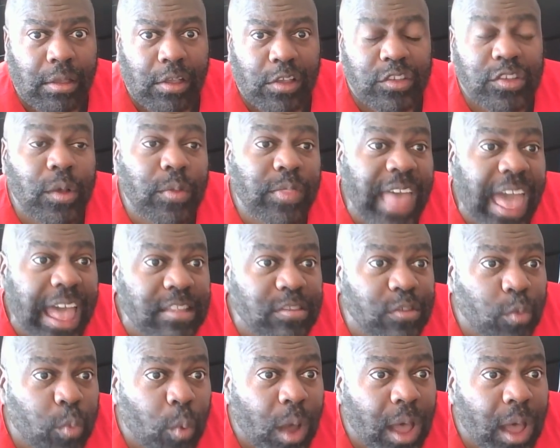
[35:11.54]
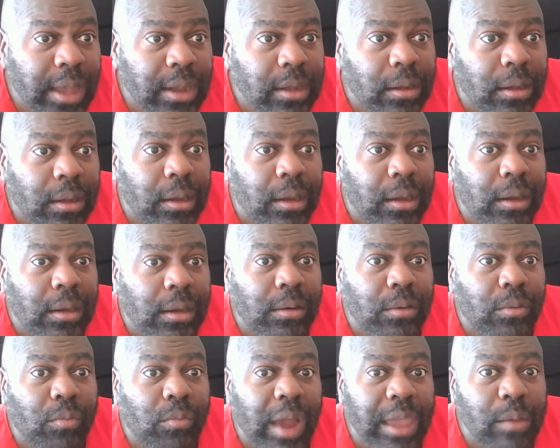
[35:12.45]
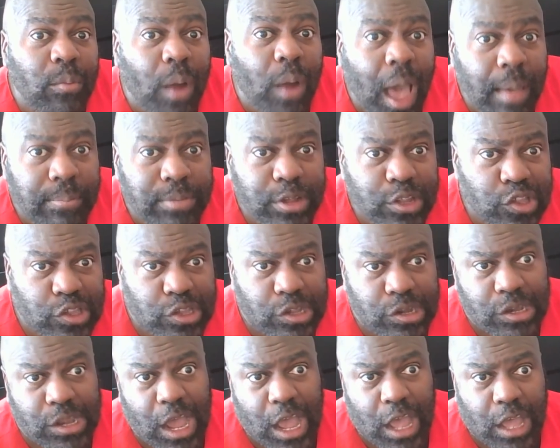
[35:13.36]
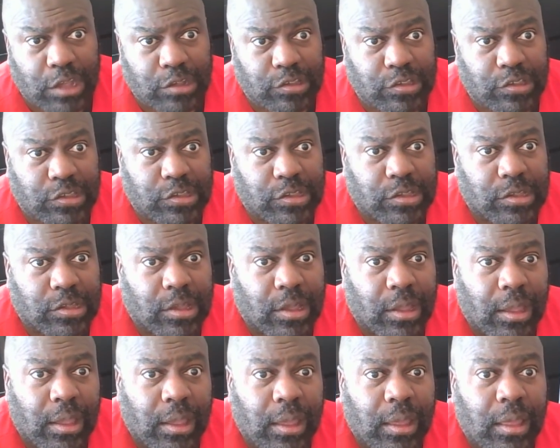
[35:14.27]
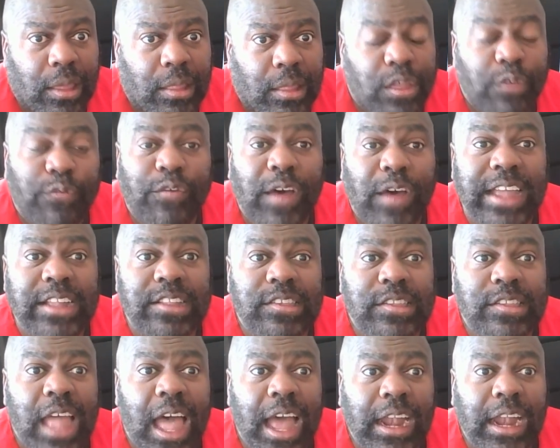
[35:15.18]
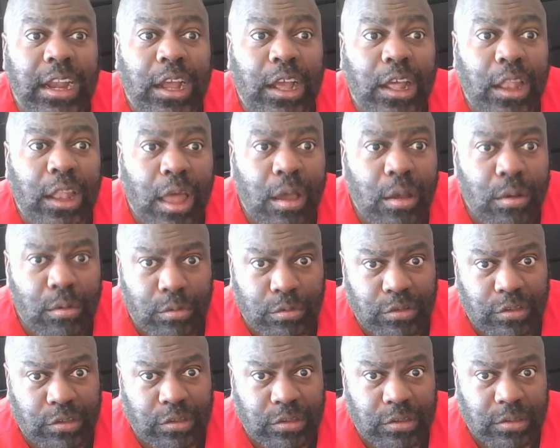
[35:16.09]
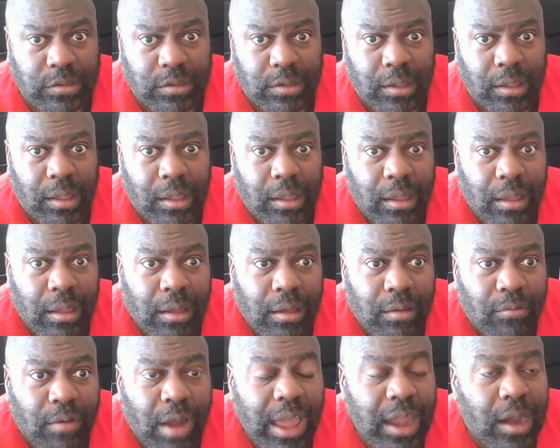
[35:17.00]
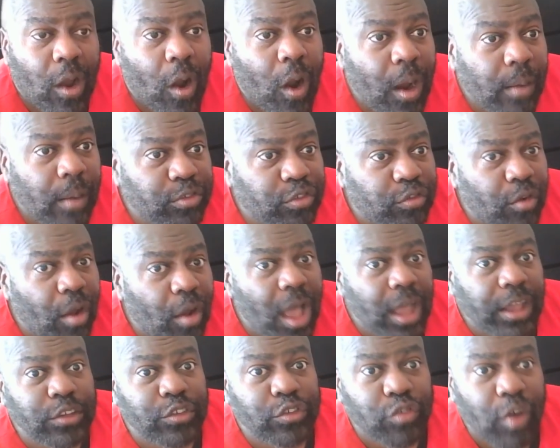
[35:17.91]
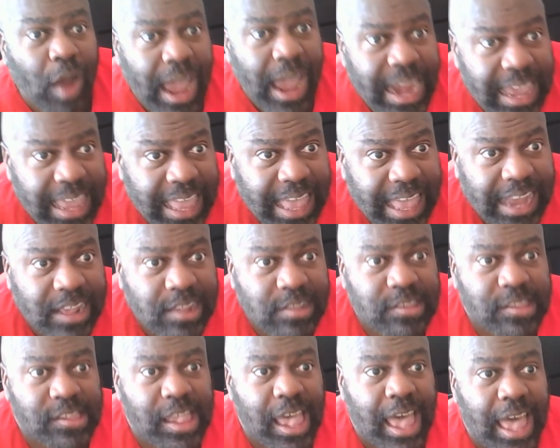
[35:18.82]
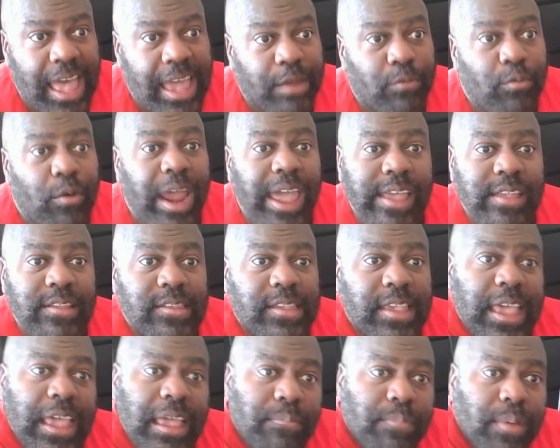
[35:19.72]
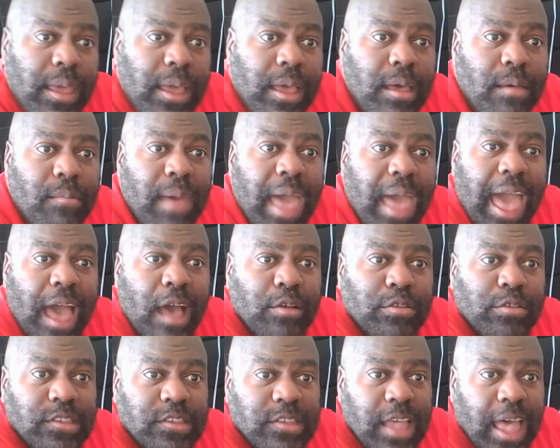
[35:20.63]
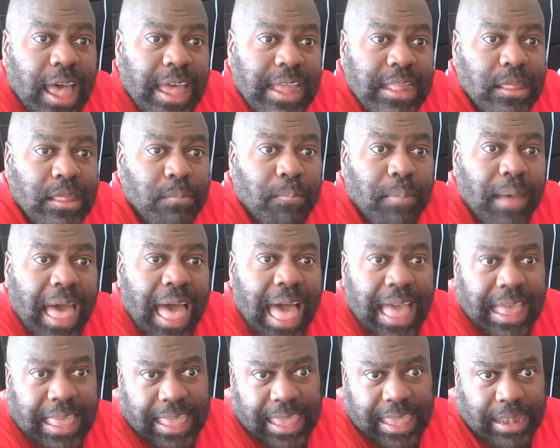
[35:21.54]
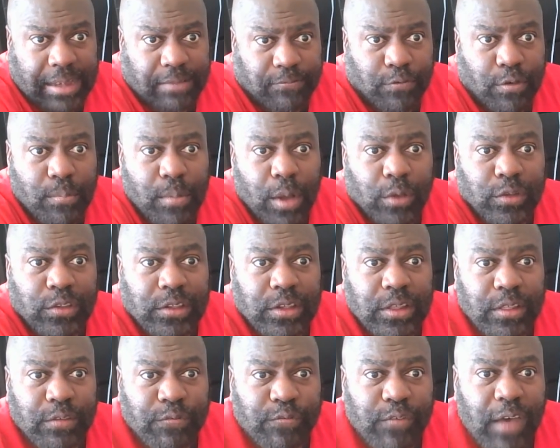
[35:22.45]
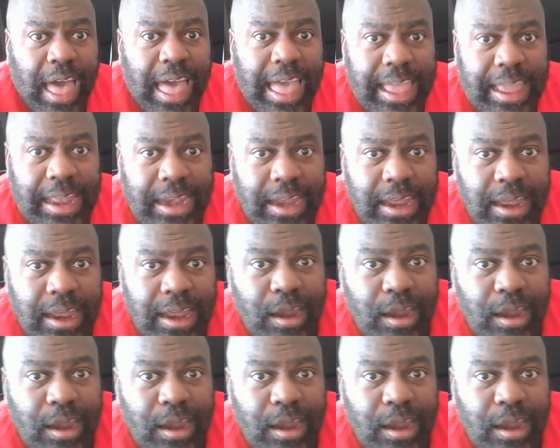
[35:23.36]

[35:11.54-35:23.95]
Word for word: So that's what Ray Robinson does. The fight's not close, right? Armstrong is trying to get inside. Ray's keeping him outside the pocket for most of the fight.